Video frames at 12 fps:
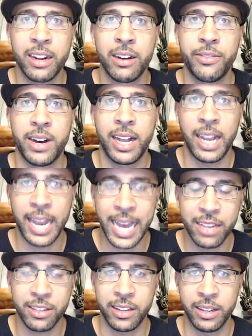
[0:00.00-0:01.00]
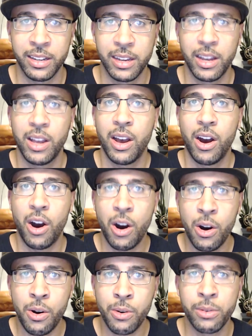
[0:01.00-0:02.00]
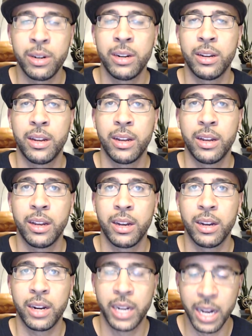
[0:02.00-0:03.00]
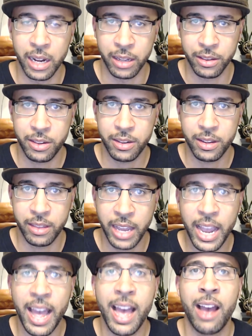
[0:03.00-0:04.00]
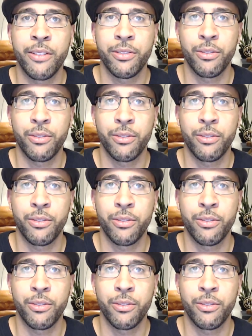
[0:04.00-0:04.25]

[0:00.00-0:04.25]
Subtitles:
of Alaska own guns. They have